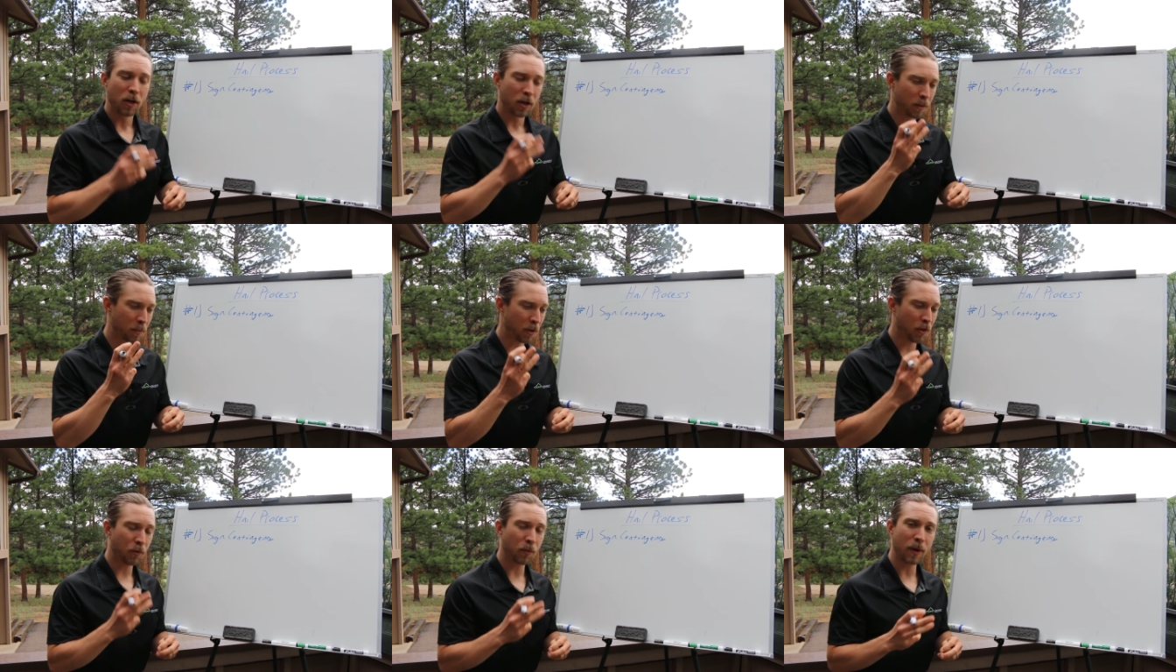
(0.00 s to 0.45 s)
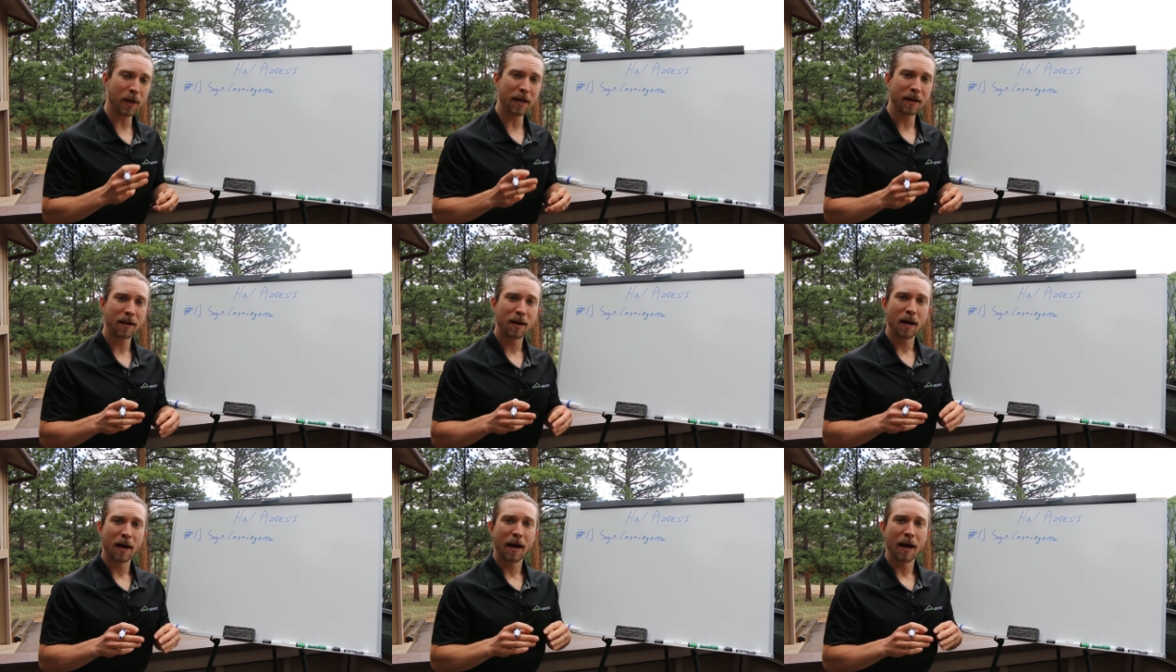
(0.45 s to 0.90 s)
Number
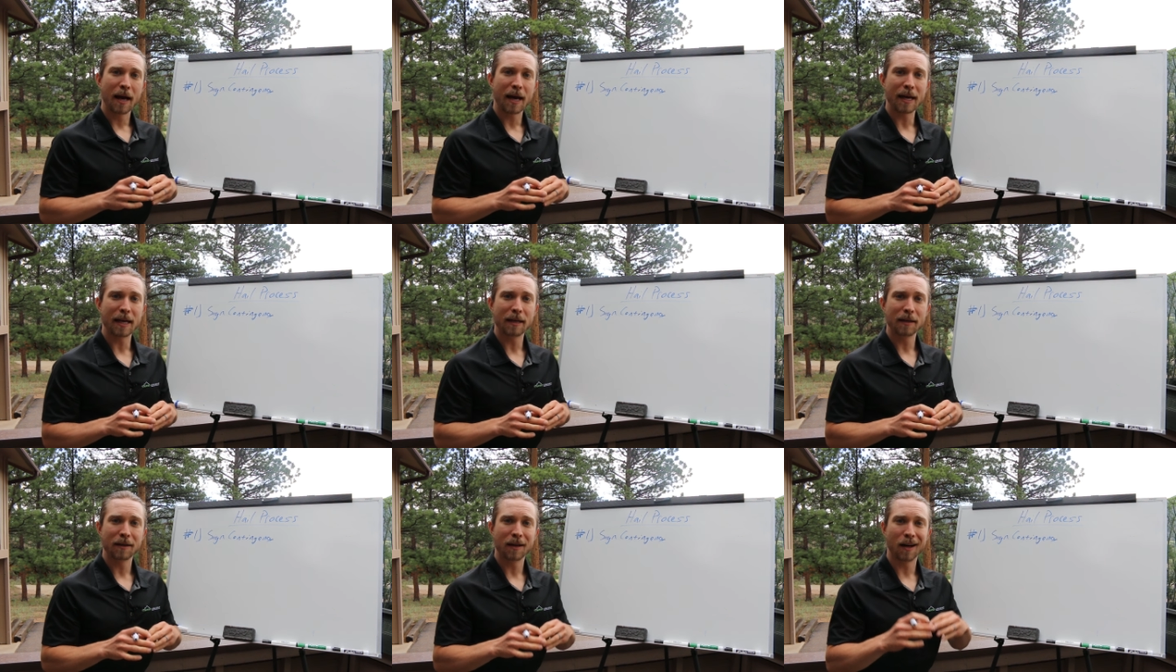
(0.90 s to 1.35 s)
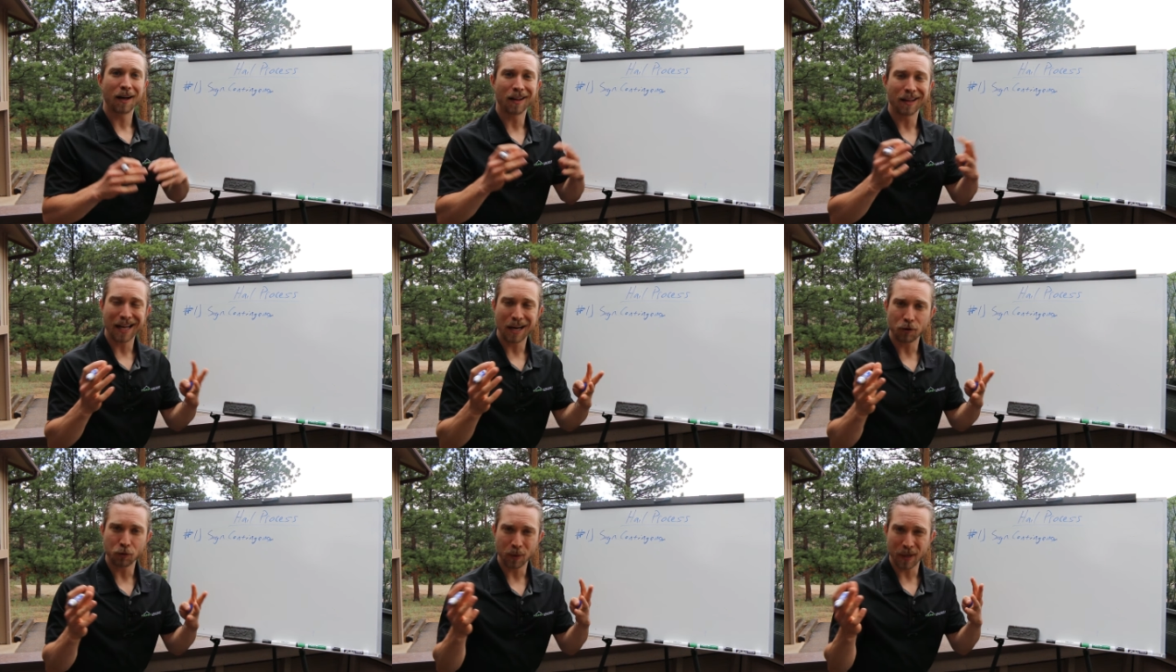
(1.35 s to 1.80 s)
three,
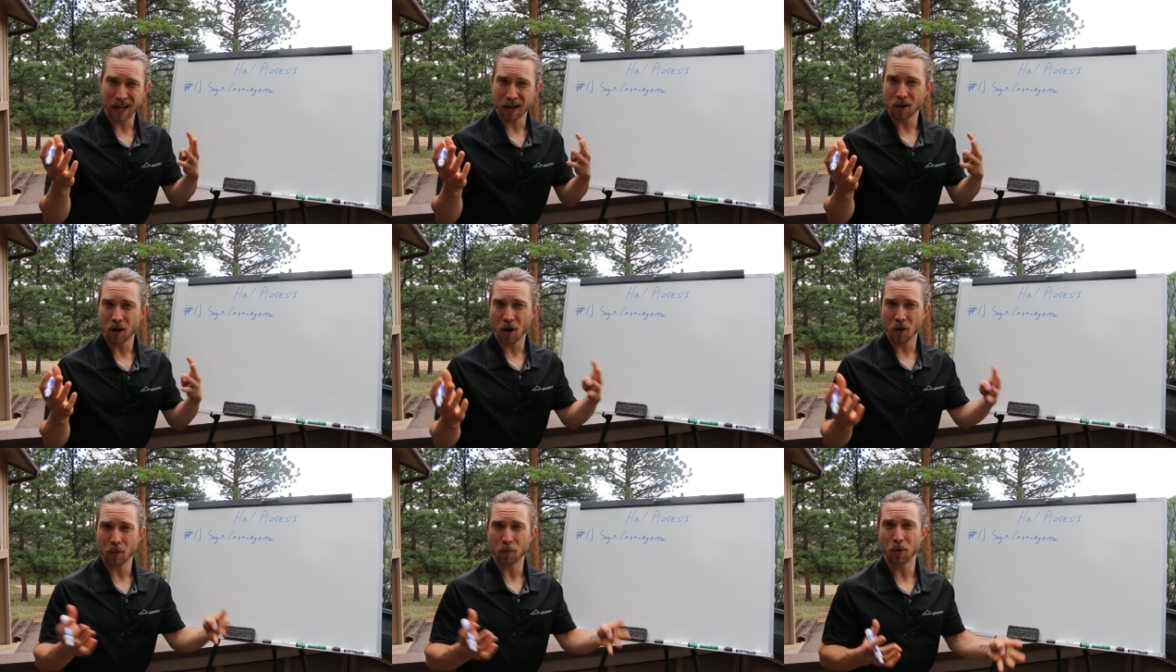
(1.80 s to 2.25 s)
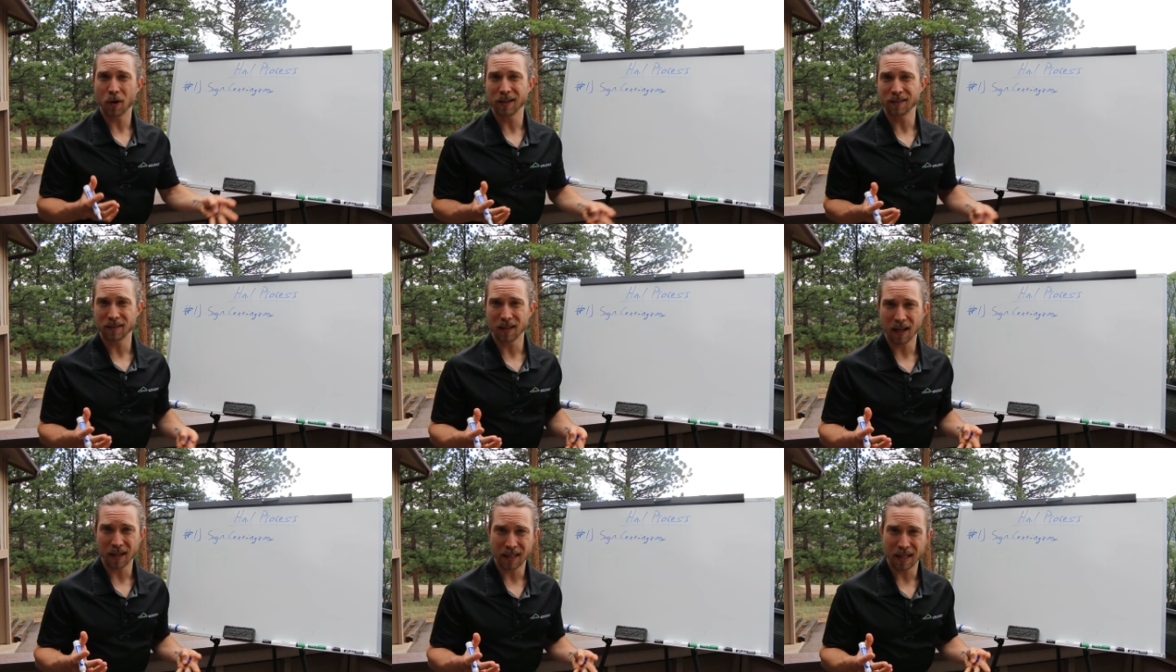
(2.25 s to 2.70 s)
allows what I call the
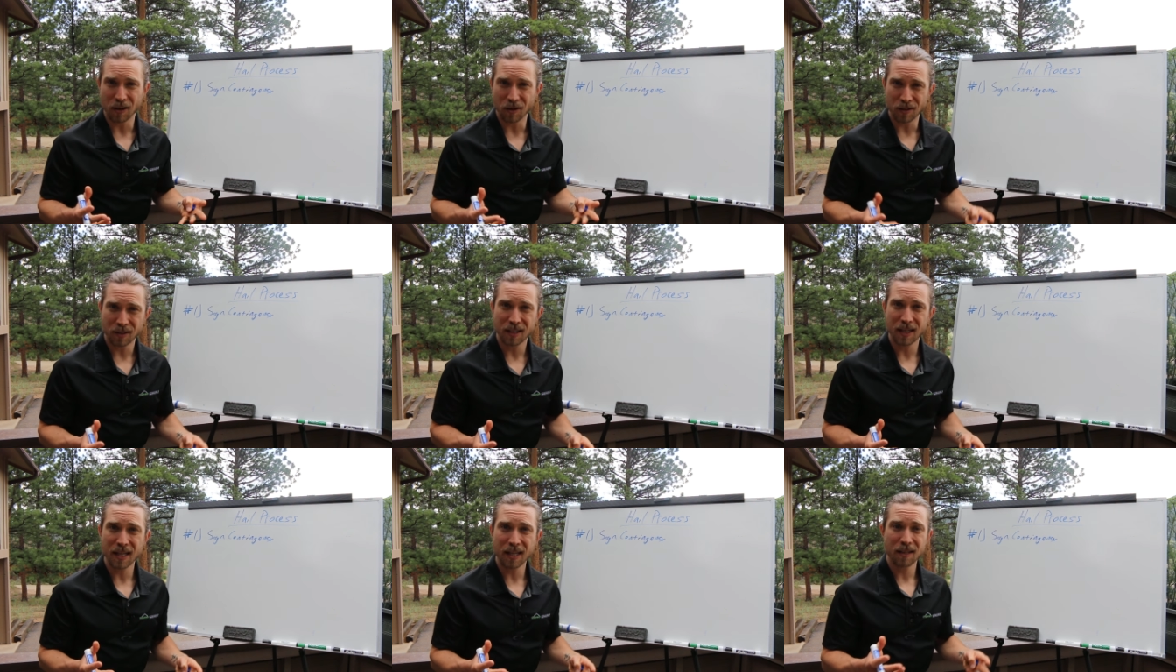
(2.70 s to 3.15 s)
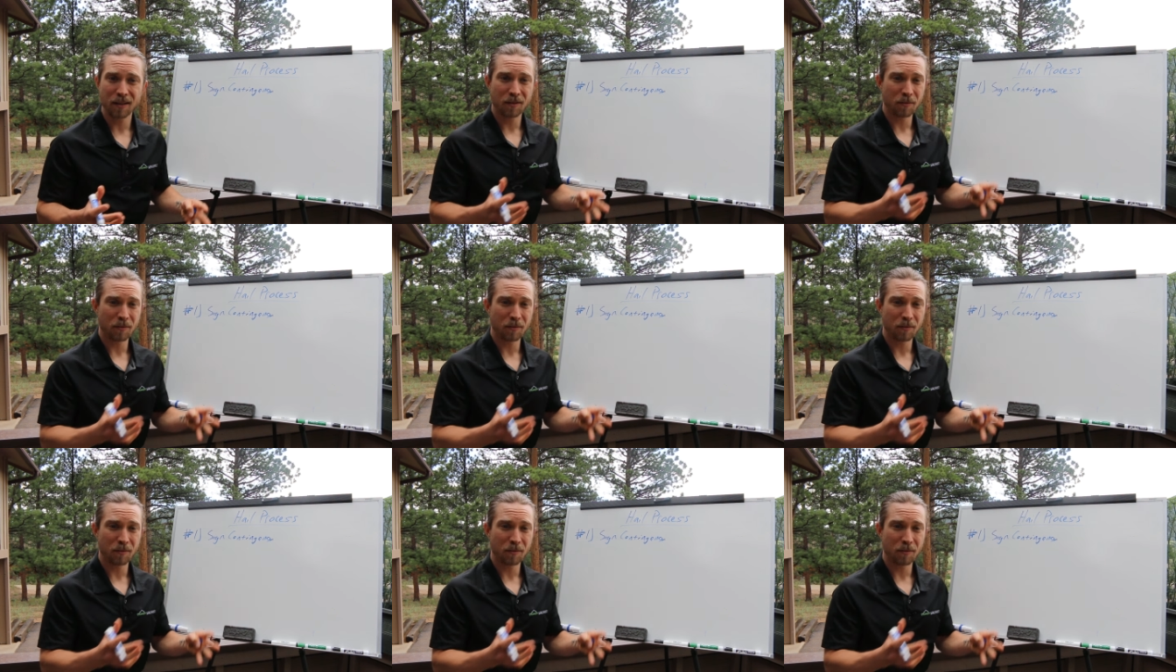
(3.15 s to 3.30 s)
price lock guarantee.